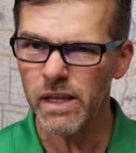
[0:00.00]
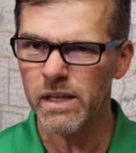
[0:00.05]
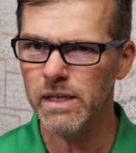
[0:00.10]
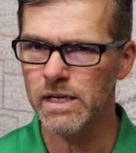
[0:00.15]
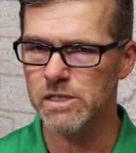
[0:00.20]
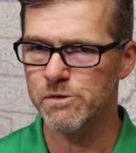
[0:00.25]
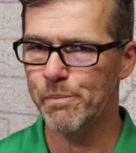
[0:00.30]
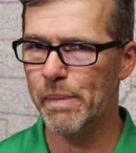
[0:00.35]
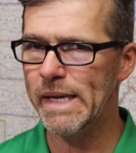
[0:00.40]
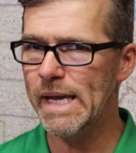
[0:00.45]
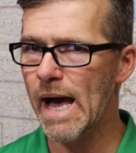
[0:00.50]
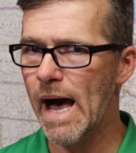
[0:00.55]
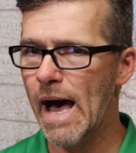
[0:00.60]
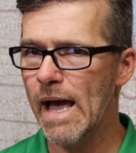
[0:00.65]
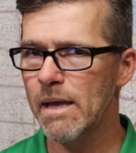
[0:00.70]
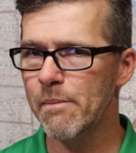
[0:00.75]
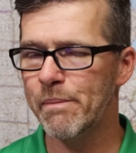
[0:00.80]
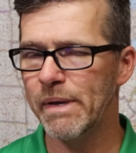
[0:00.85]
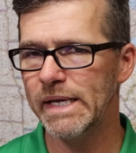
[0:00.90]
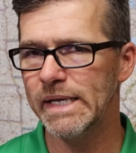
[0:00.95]
There's
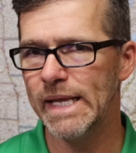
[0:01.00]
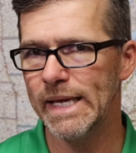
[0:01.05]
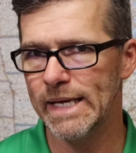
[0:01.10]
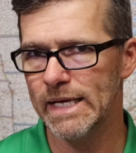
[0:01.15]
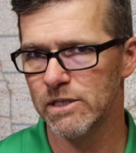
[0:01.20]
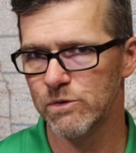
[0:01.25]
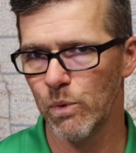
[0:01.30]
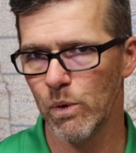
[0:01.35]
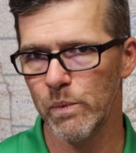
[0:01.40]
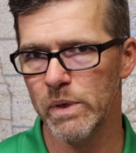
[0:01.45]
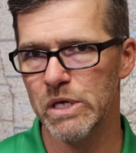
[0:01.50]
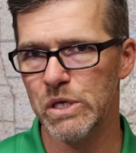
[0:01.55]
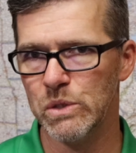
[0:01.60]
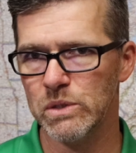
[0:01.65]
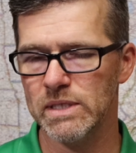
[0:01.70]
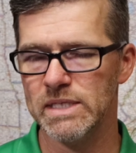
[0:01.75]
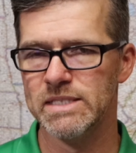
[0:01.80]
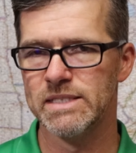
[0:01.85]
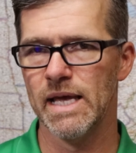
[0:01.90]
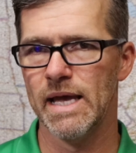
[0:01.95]
BI and PD is what we
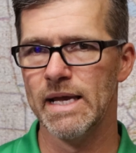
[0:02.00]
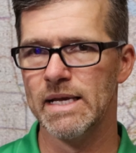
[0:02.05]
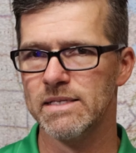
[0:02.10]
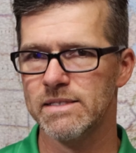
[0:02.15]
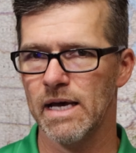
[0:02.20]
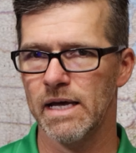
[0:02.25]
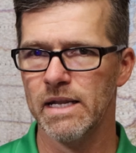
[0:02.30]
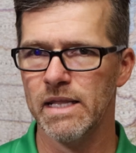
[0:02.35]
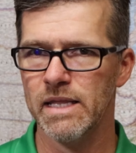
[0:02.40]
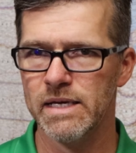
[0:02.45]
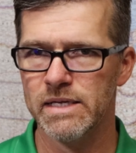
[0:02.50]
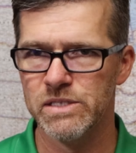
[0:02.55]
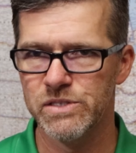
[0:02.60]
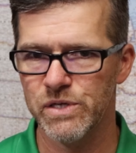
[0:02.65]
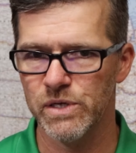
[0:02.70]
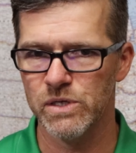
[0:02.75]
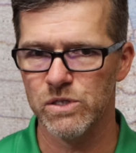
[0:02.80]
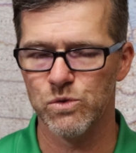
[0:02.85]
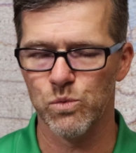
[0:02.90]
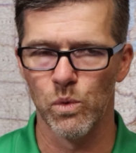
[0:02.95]
usually say inside of the
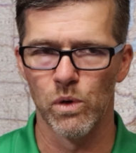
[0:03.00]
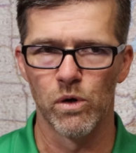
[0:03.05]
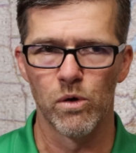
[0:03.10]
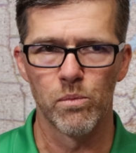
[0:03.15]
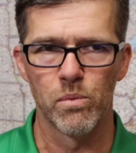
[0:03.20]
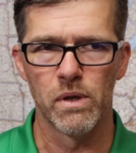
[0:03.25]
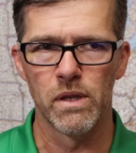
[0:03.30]
insurance world,